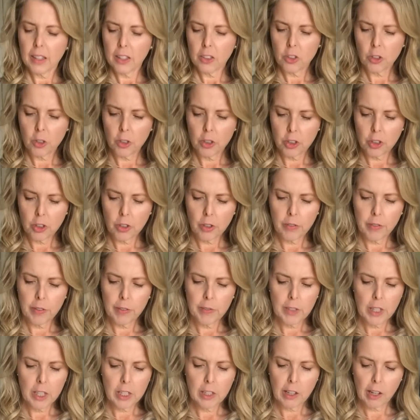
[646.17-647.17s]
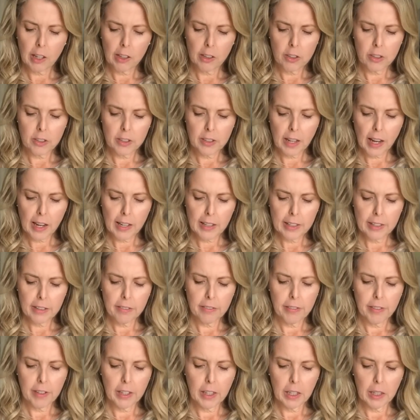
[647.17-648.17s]
they charge you a $15 styling
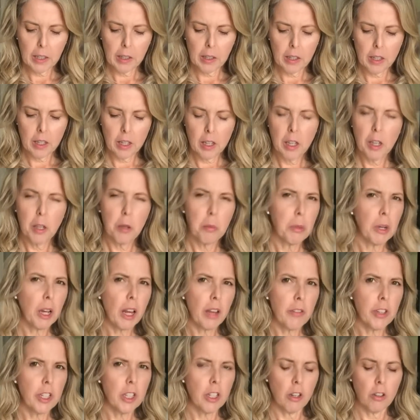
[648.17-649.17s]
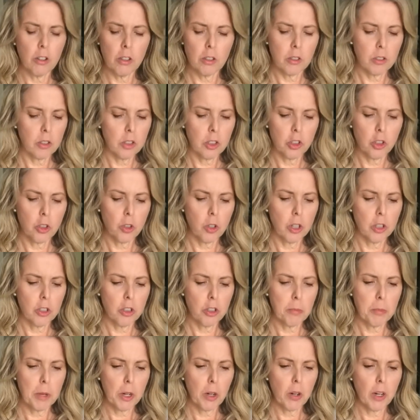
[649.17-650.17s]
fee, but I haven't noticed a charge
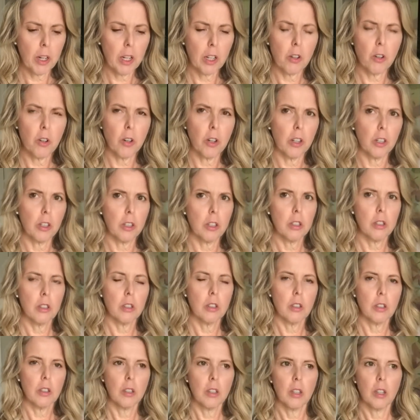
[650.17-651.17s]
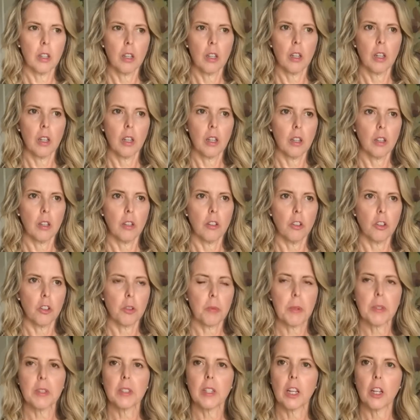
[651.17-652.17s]
on my credit card. You're
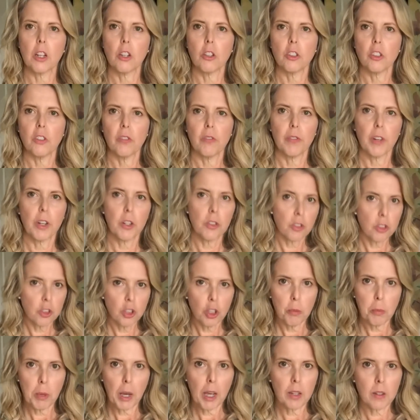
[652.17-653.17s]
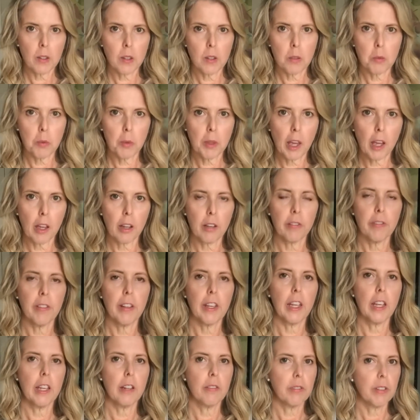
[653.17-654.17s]
supposed to get your first 2 boxes without a
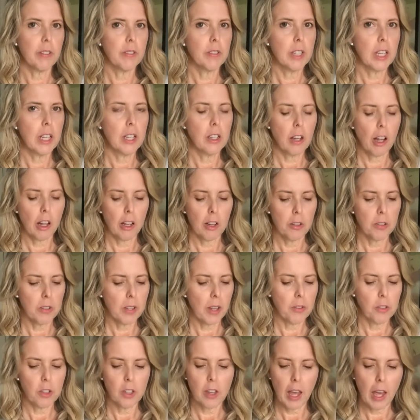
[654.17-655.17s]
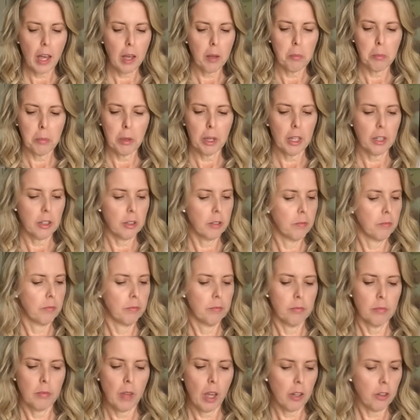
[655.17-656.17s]
fee and $15 after that, but
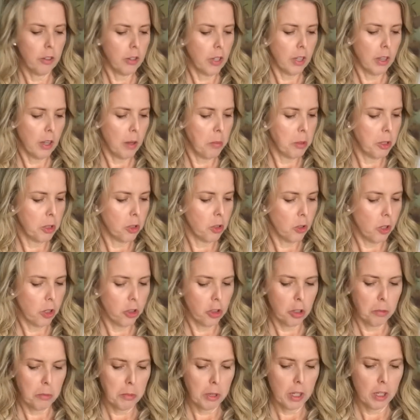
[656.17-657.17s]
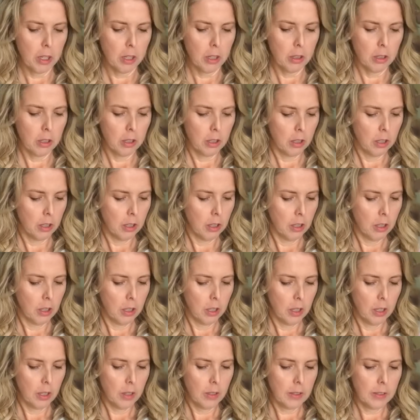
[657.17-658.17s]
I don't think they've been charging me a
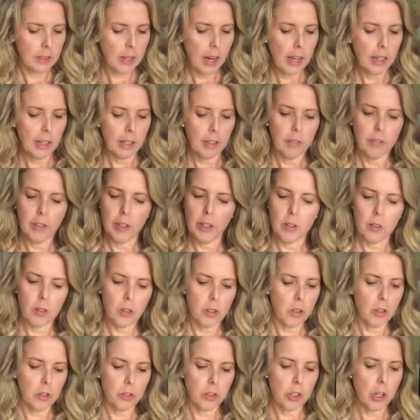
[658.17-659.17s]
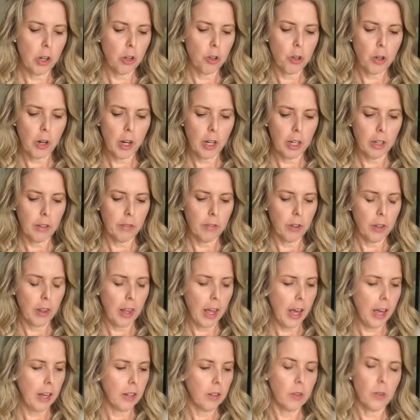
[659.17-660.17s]
styling fee, so there's no credit for
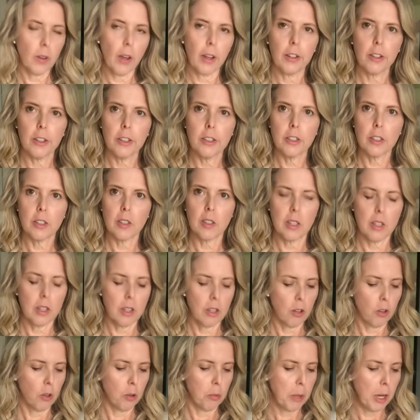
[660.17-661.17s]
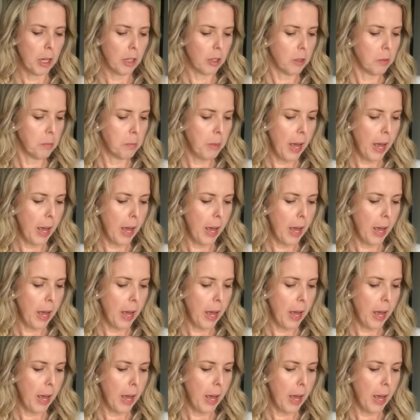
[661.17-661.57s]
that. So I could just send the whole box